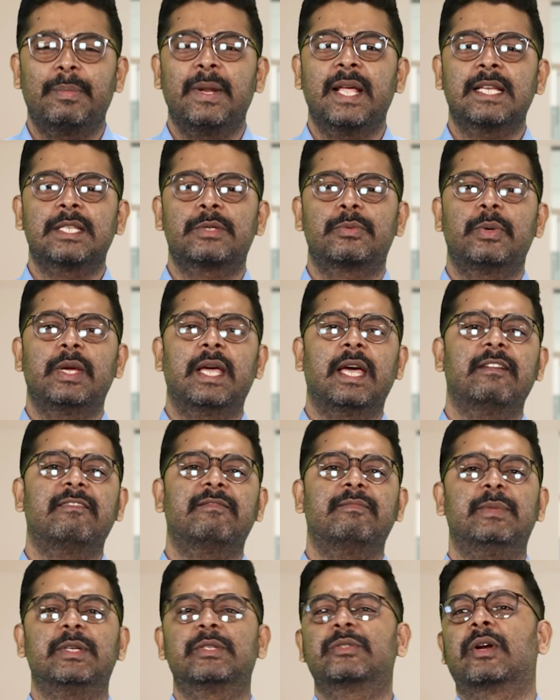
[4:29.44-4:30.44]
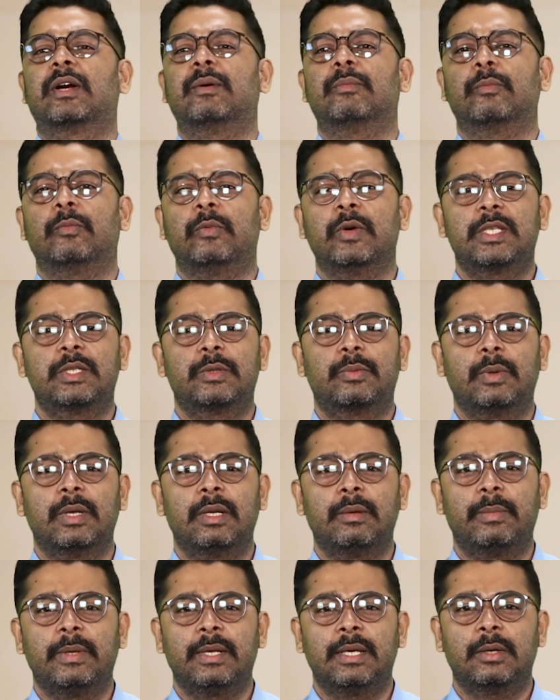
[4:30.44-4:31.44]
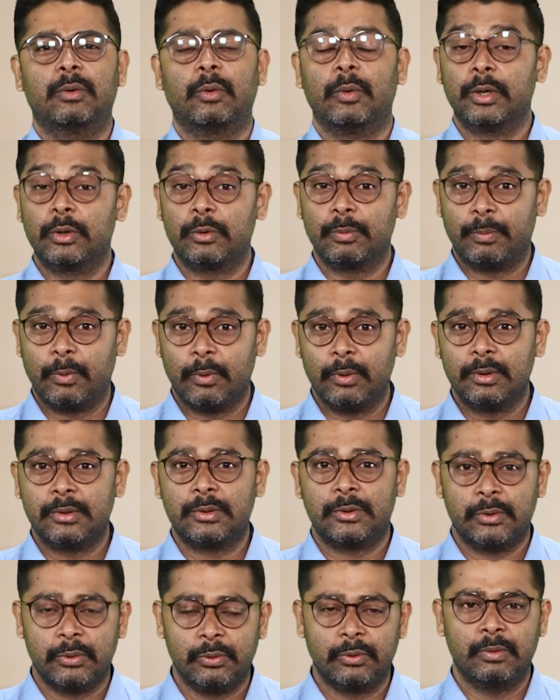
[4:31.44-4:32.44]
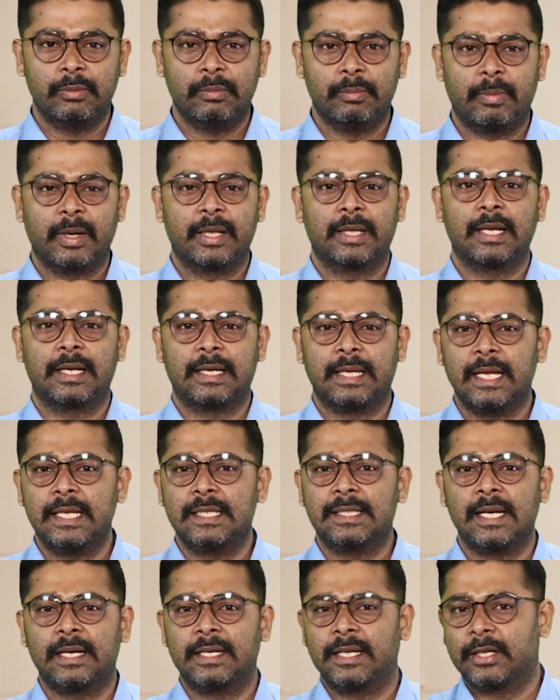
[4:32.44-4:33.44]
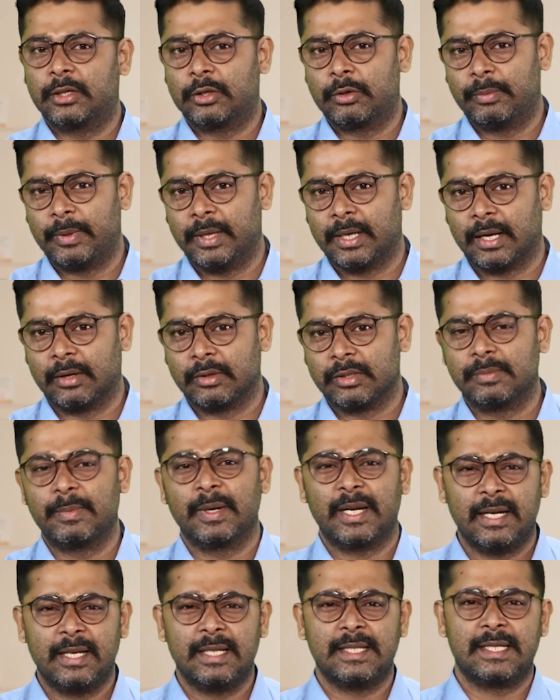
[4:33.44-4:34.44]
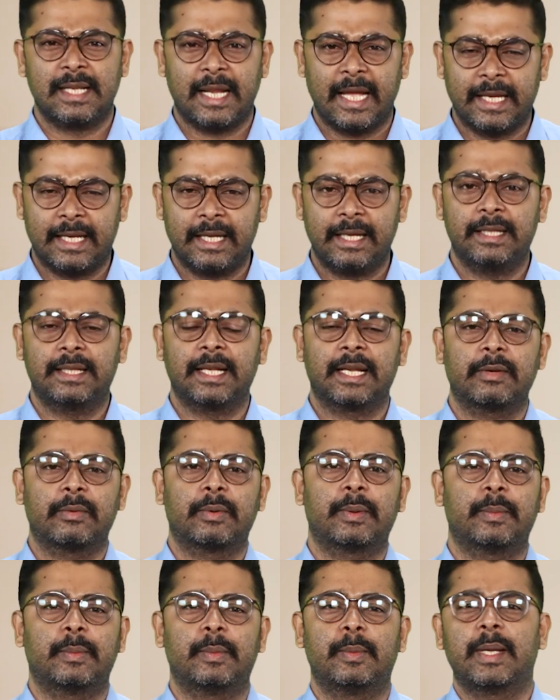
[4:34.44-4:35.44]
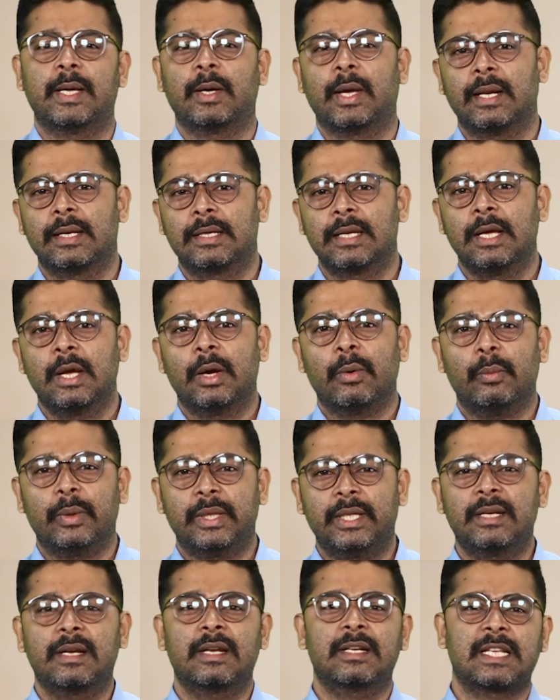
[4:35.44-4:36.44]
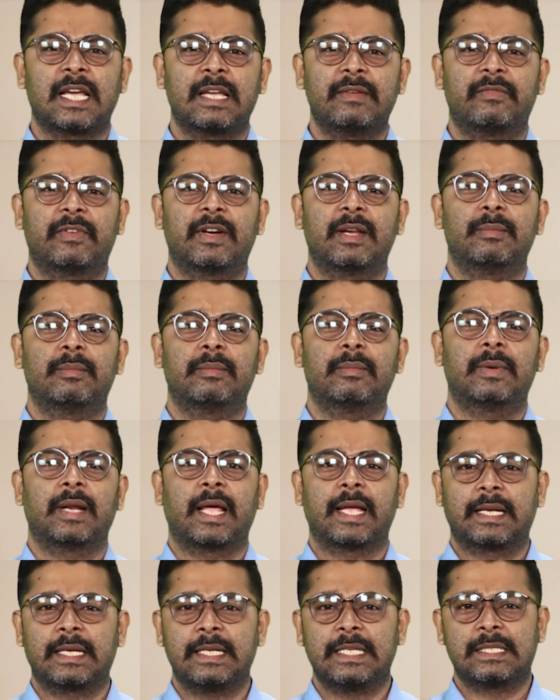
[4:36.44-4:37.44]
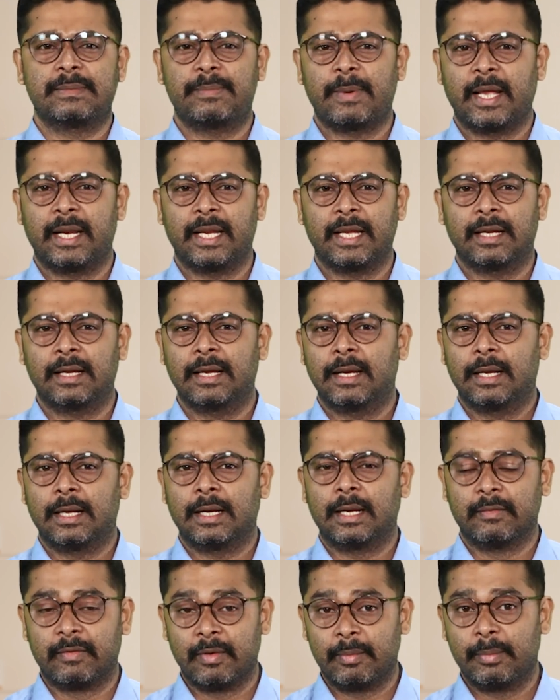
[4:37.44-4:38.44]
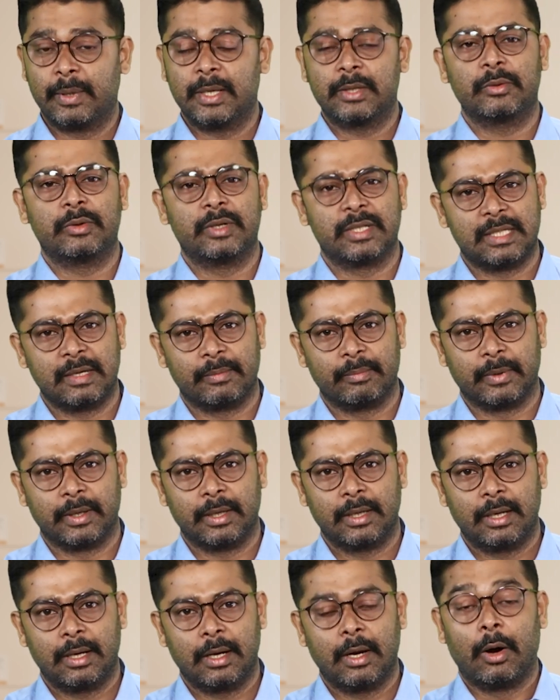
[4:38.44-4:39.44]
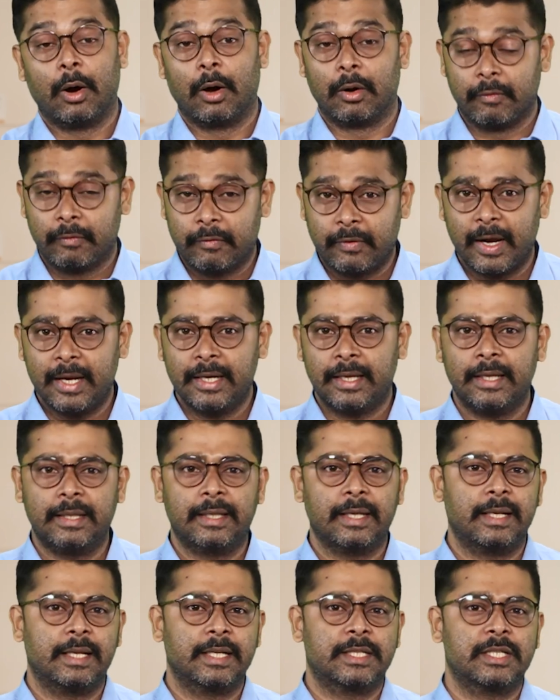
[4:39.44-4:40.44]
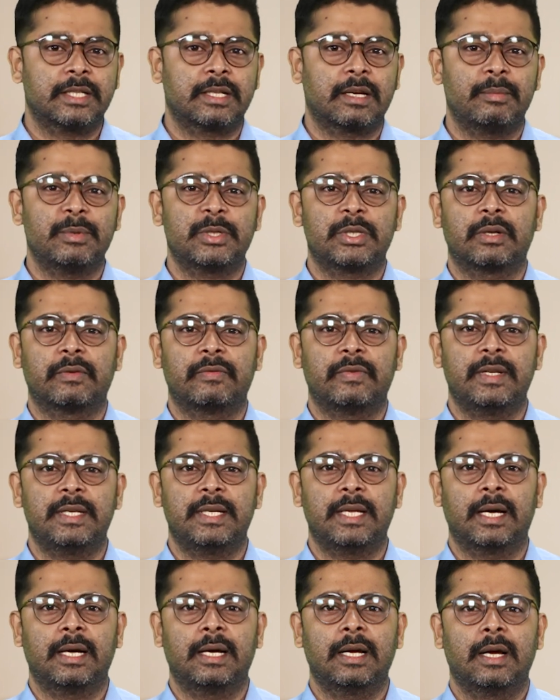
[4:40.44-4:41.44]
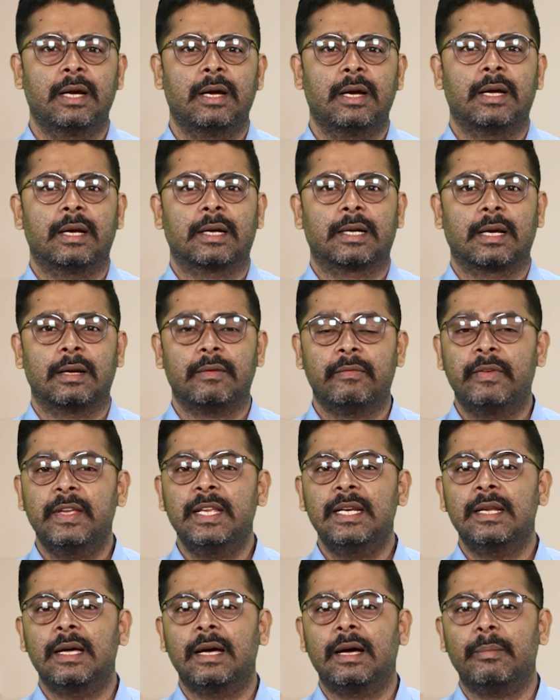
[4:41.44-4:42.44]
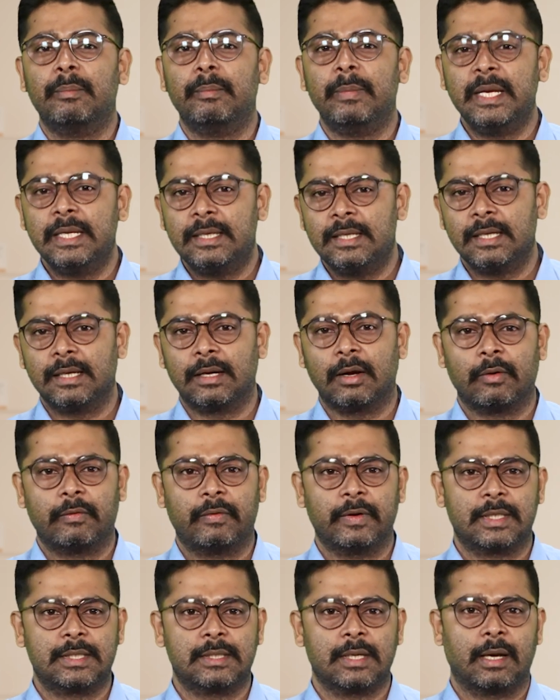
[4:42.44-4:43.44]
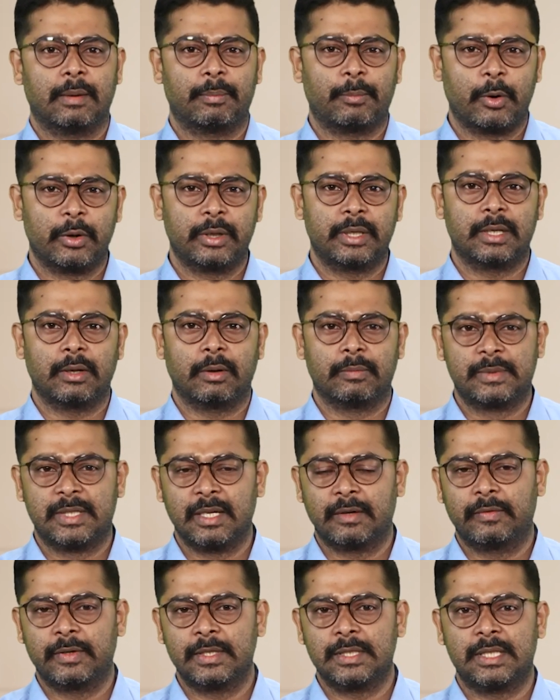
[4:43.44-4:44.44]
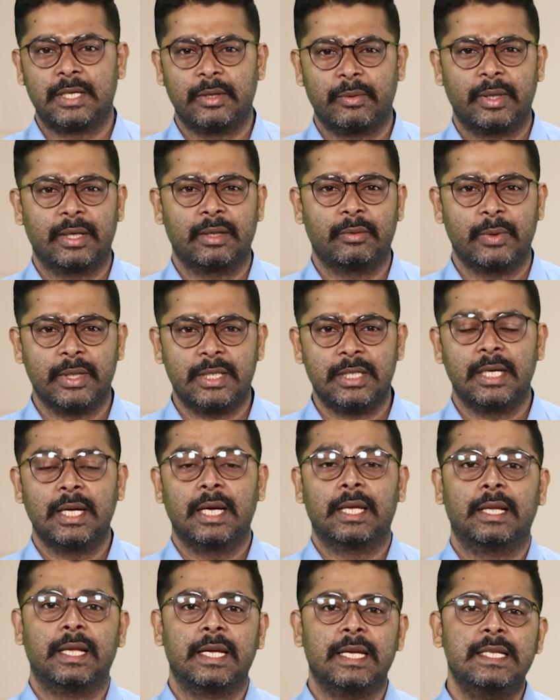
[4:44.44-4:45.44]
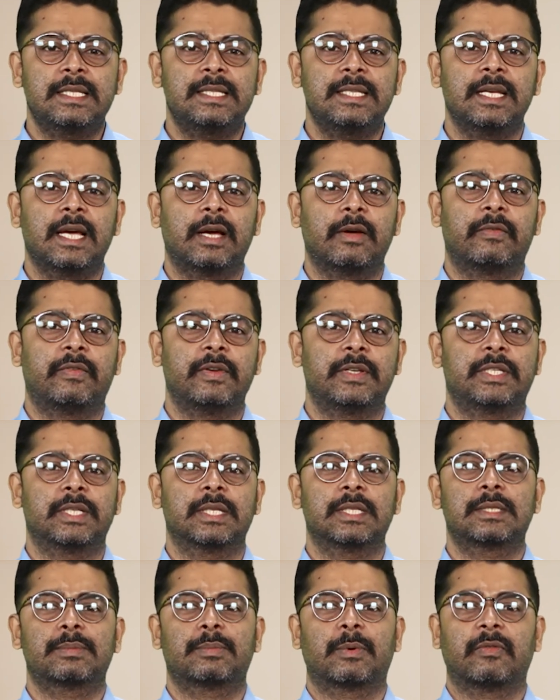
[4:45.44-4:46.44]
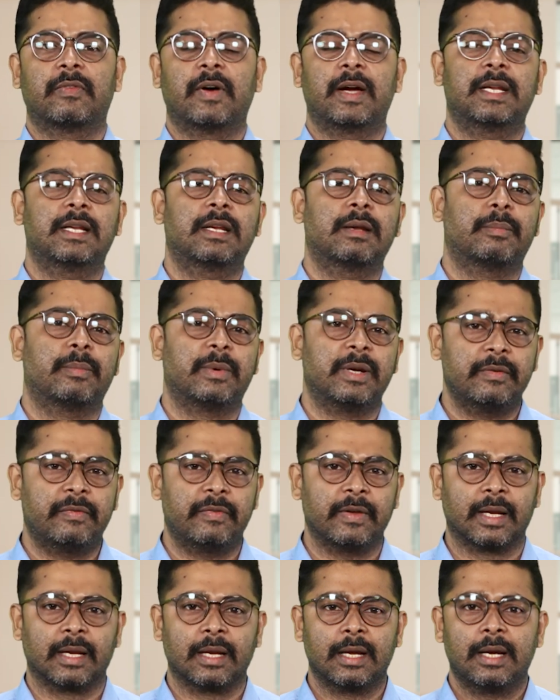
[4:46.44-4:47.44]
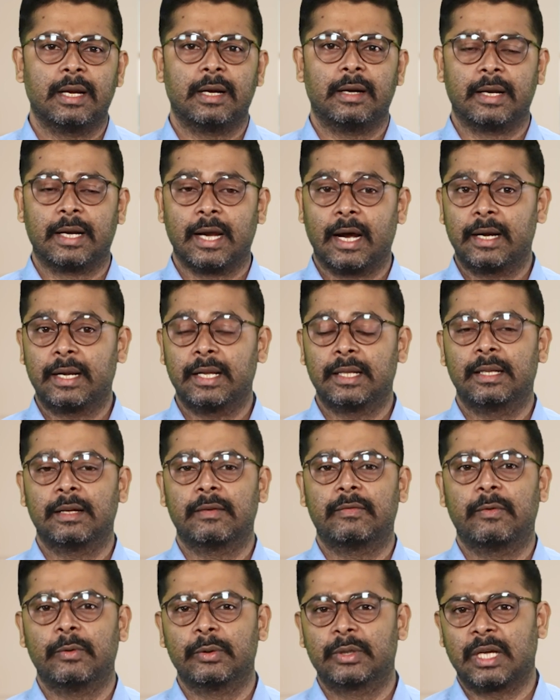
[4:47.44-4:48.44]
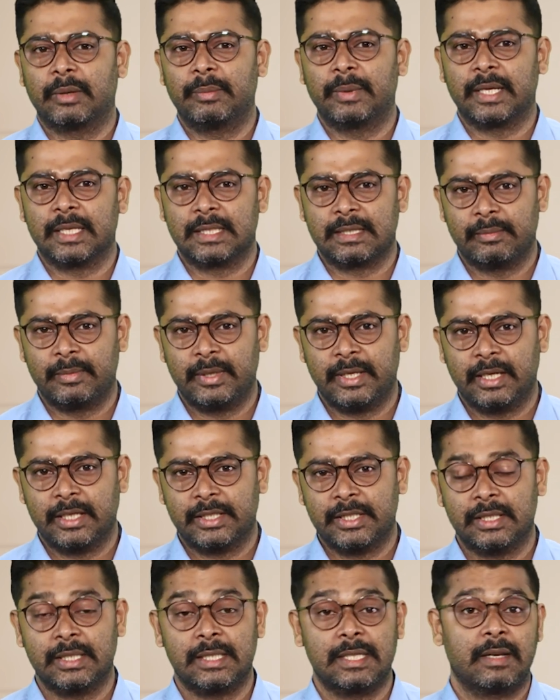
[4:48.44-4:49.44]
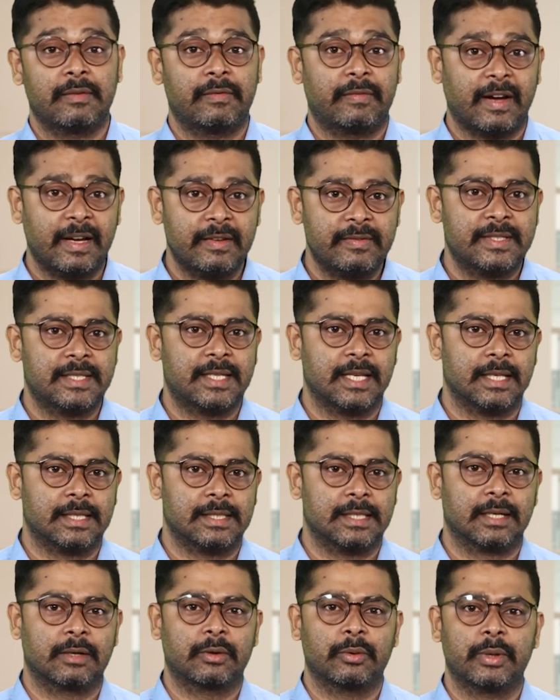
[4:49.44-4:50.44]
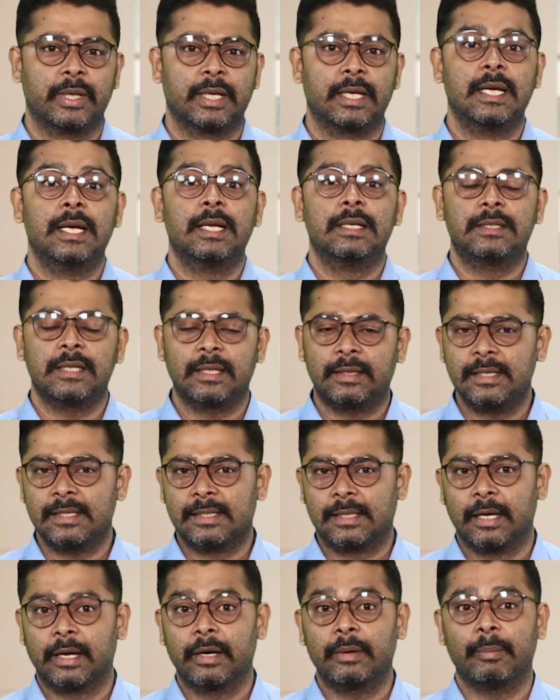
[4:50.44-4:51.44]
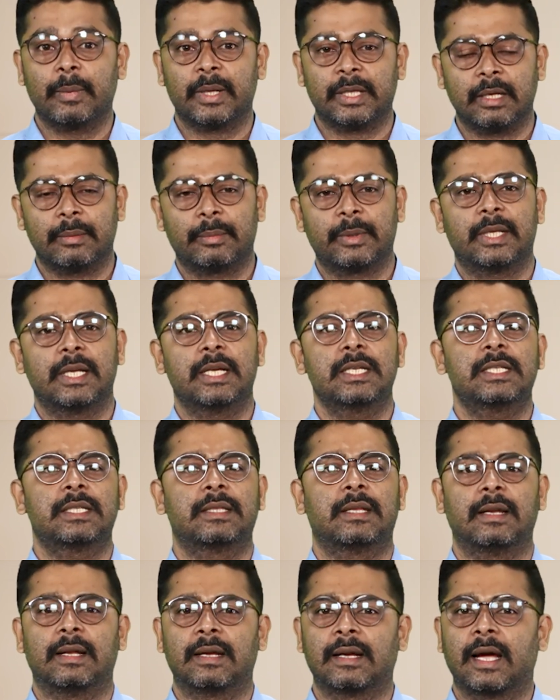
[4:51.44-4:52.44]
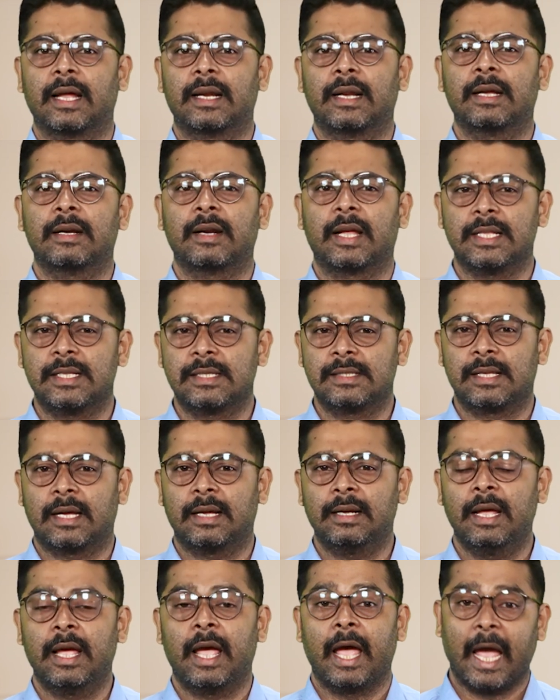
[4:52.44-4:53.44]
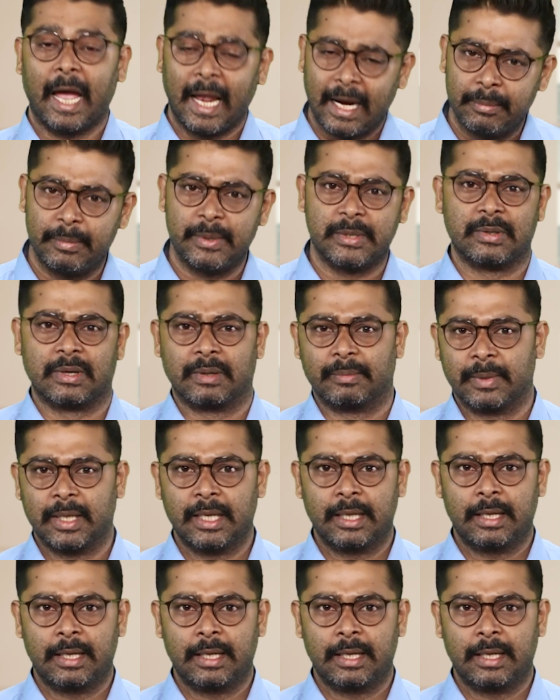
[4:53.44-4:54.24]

next, we have Mizoram, which will be going to polls soon, but the dates are yet to be announced. But it is likely that it will be held within a time frame likely spanning November to December. On Friday, the Election Commission of India convened a meeting of its appointed observers, during which the ECI officials provided a briefing regarding the forthcoming assembly elections in 5 states including Chhattisgarh, Madhya Pradesh, Telangana, Rajasthan and Mizoram.